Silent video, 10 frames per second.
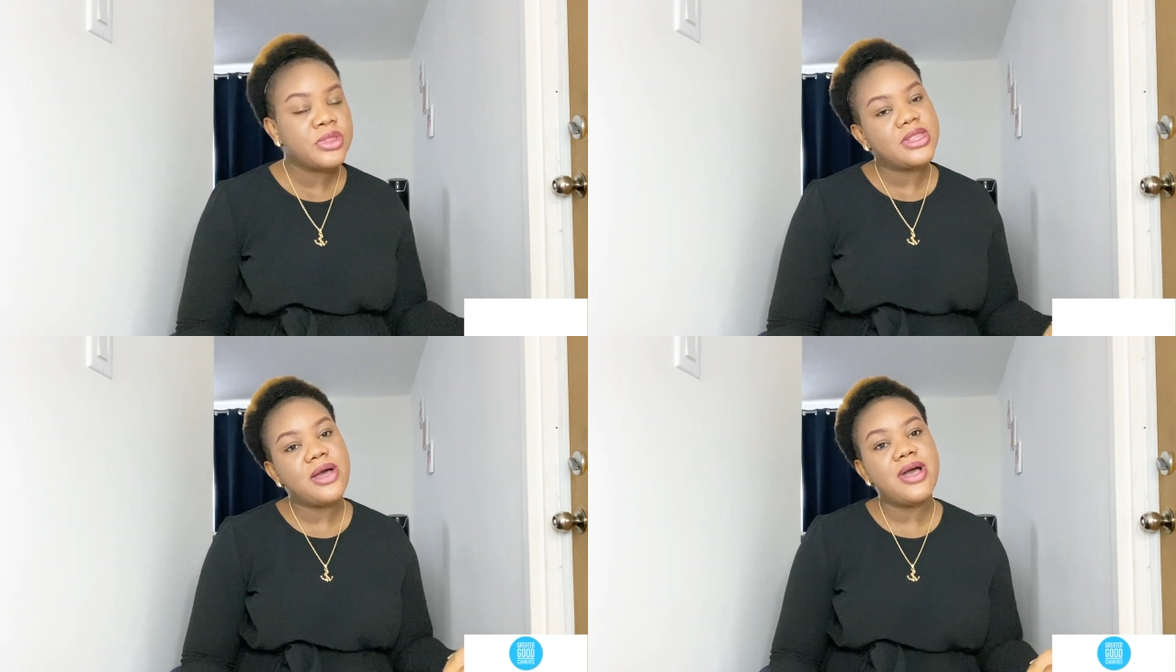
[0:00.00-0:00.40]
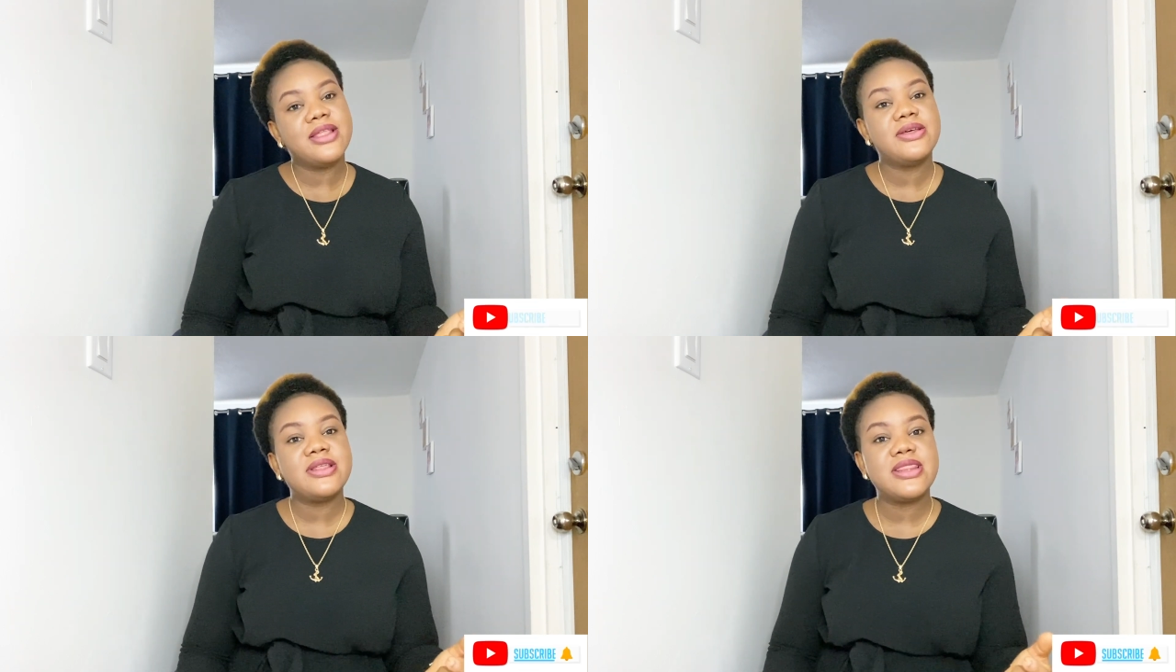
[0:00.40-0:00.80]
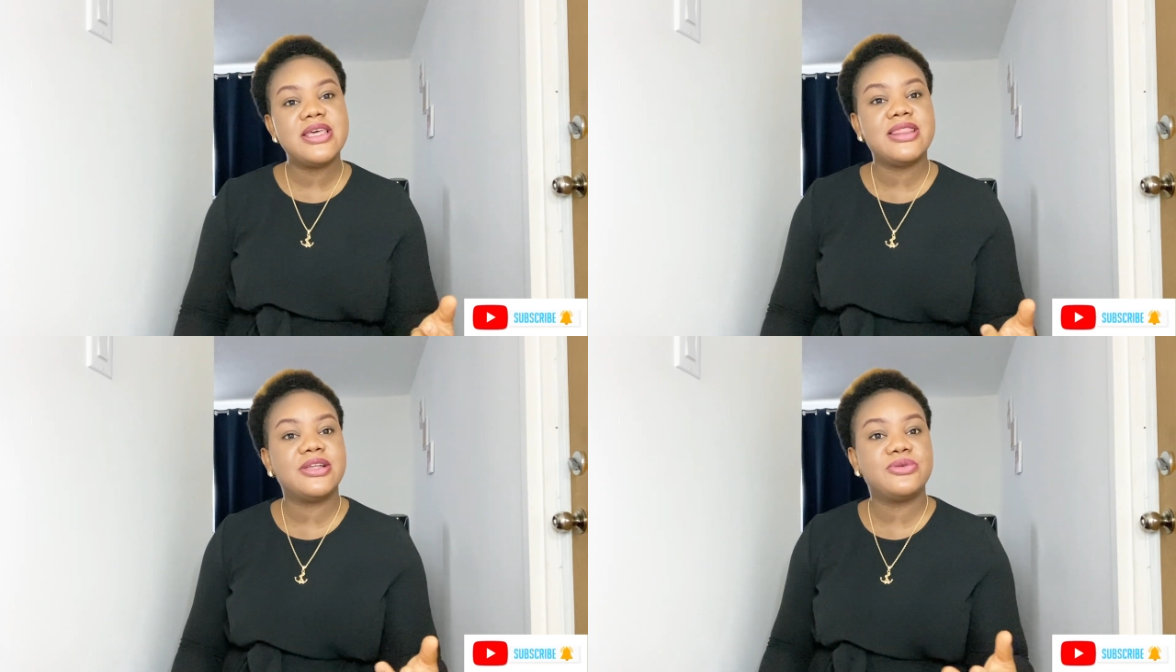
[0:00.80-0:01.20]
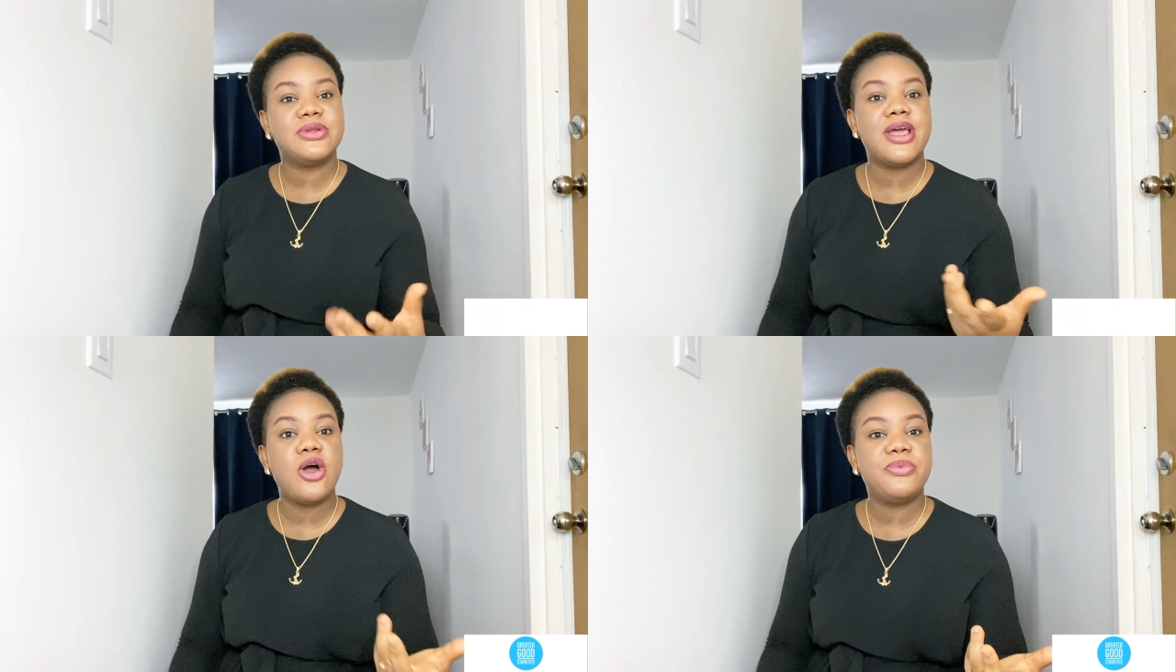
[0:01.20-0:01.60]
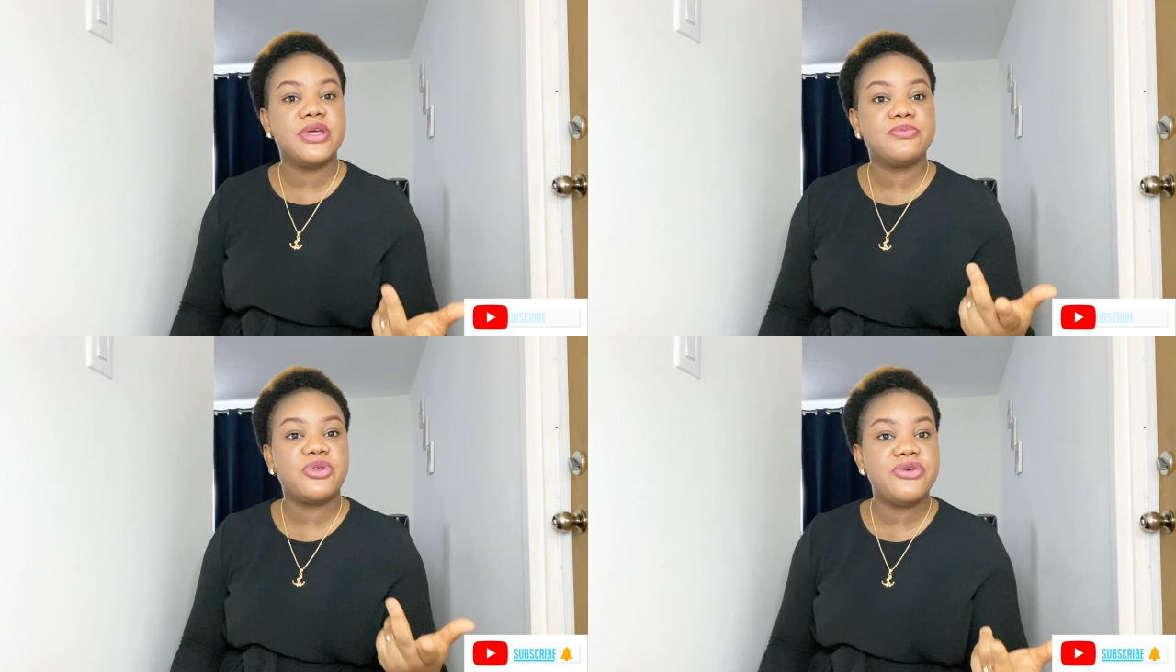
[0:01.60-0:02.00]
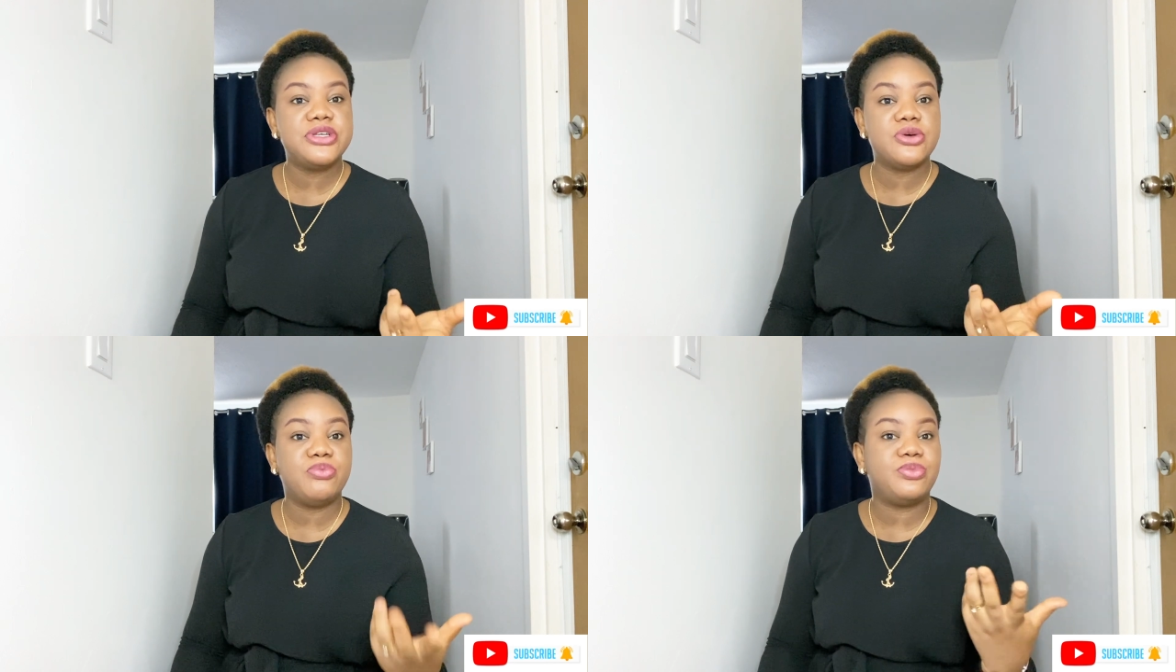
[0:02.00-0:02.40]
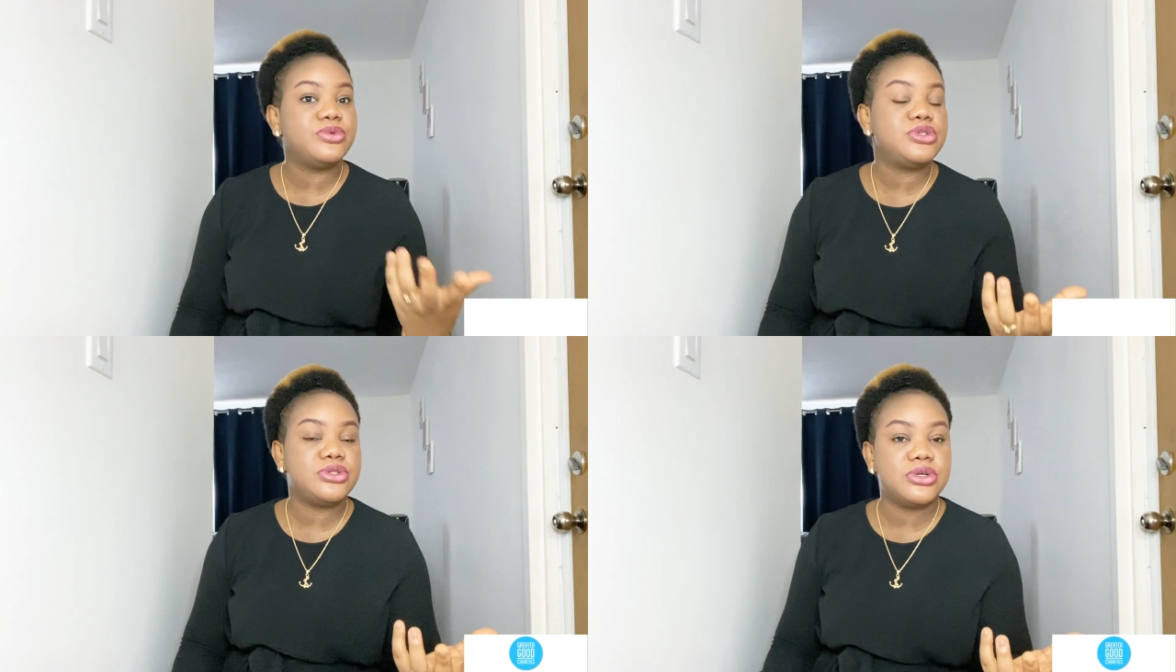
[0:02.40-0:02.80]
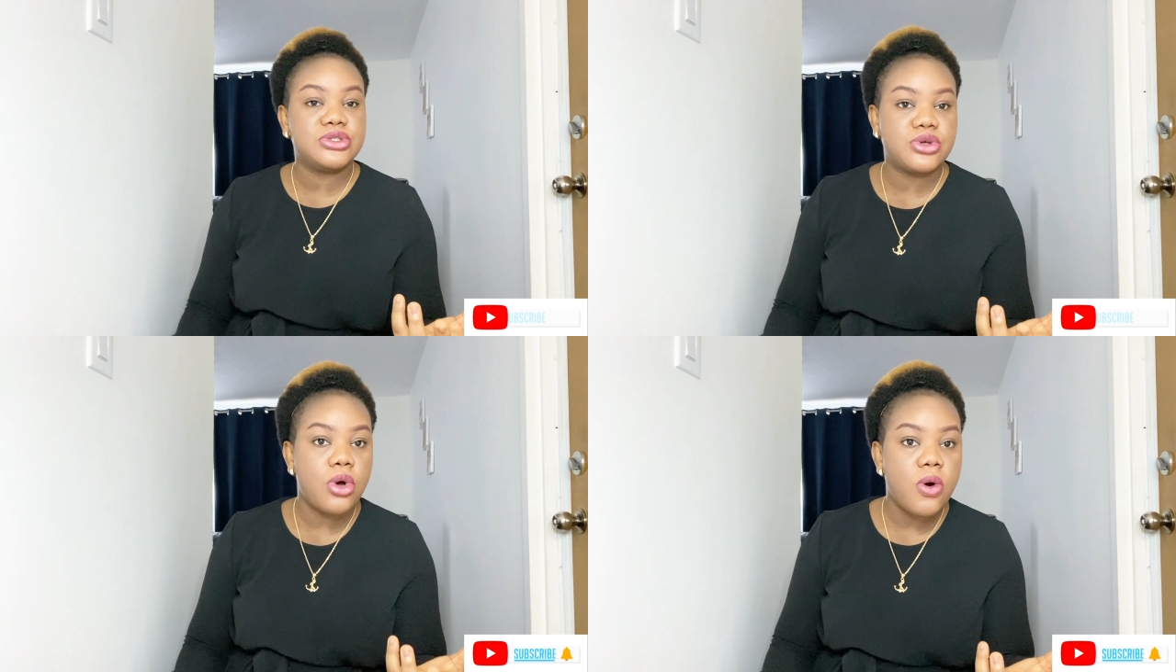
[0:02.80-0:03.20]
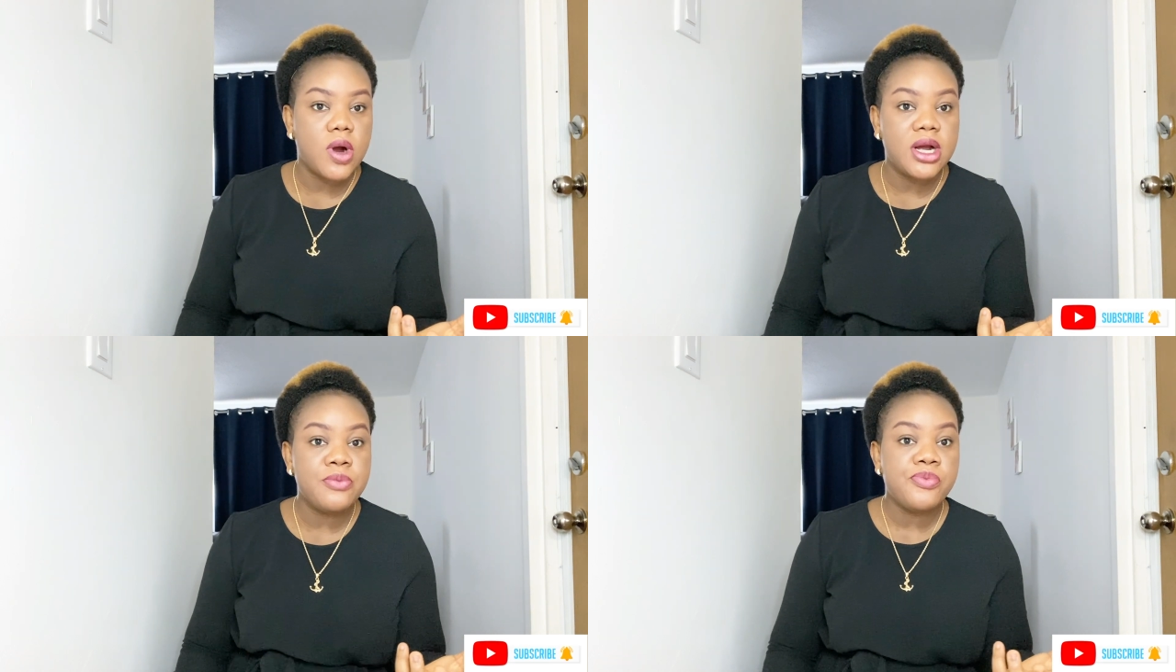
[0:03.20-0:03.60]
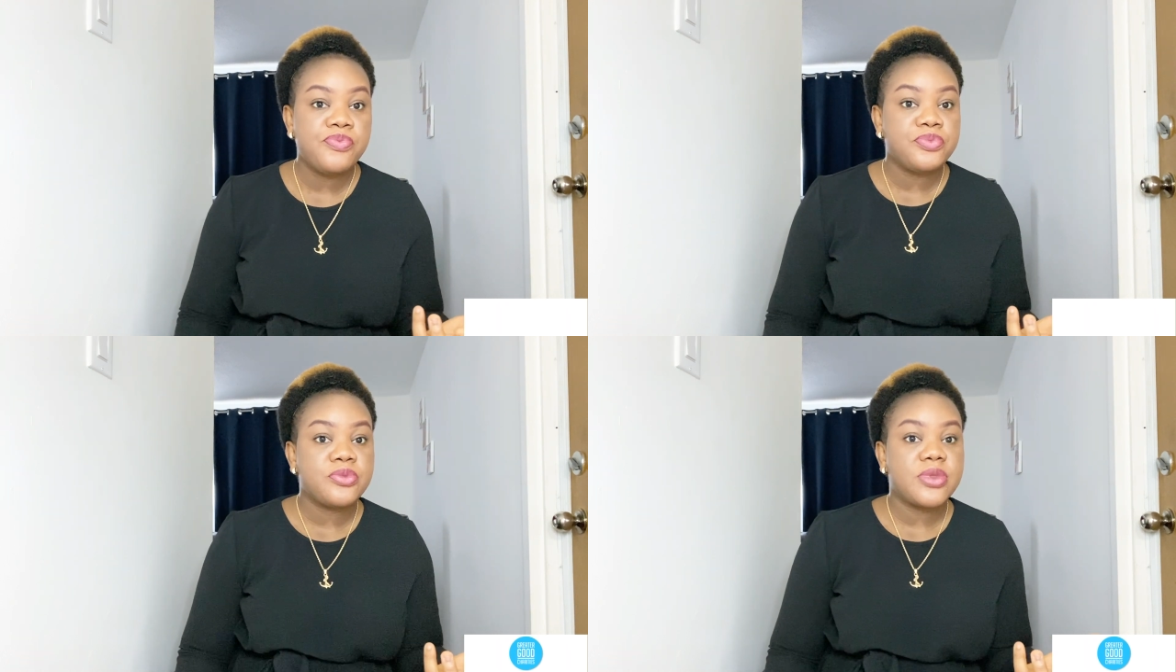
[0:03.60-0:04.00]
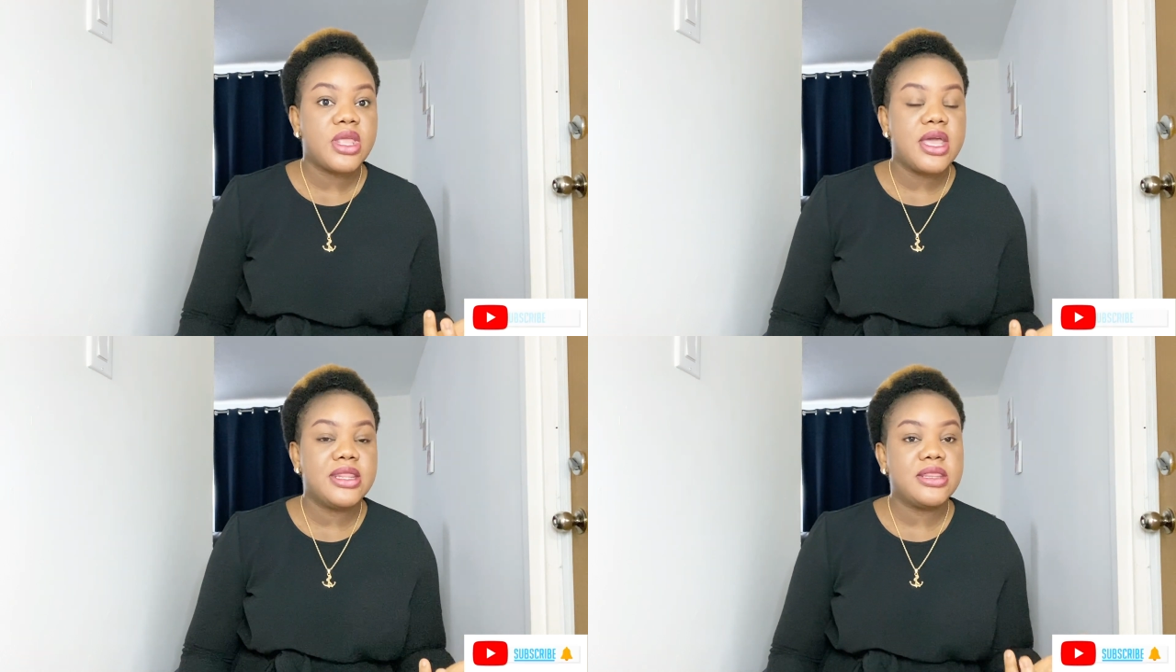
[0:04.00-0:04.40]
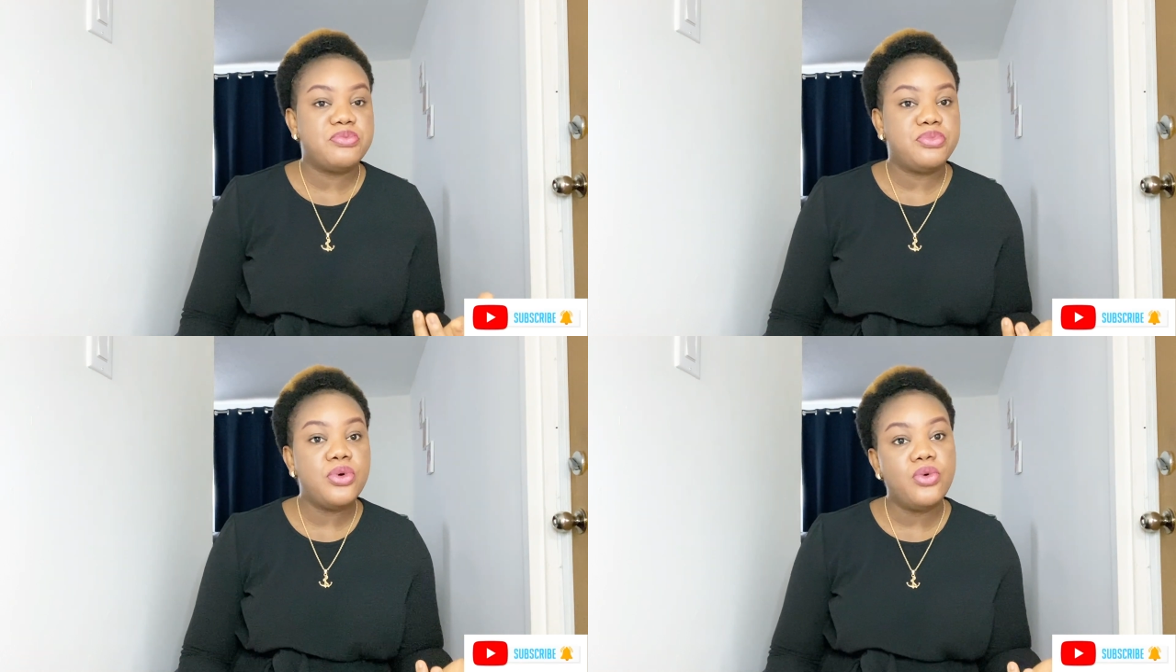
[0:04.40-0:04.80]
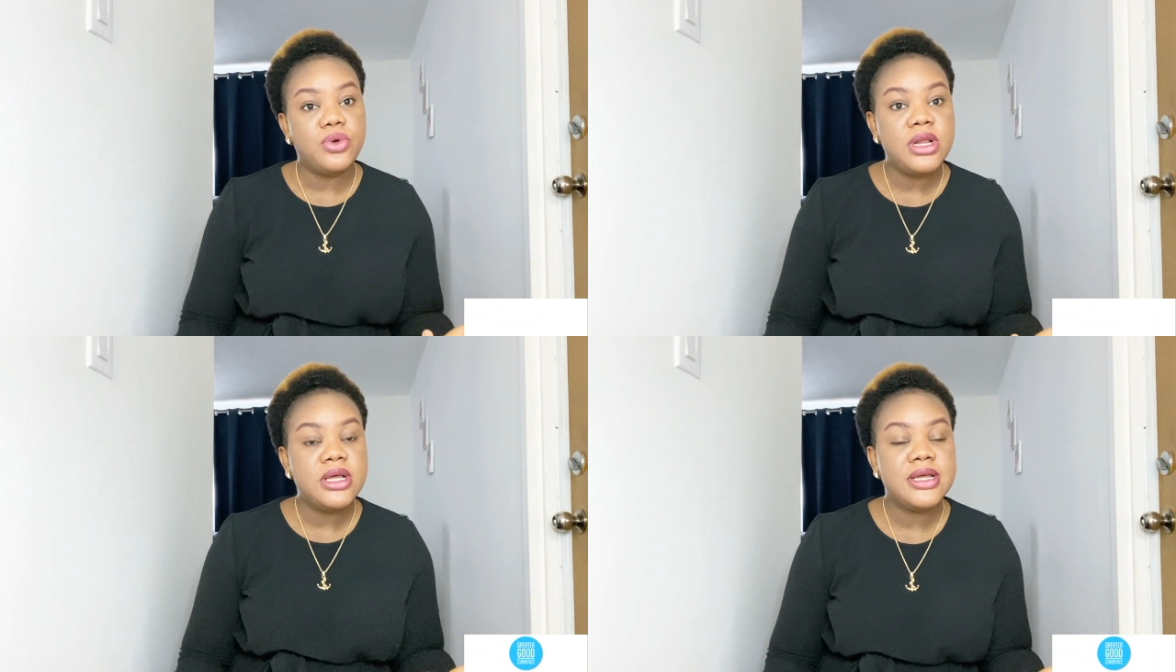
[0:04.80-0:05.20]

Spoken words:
Now, another thing that could help increase or boost your score in the pool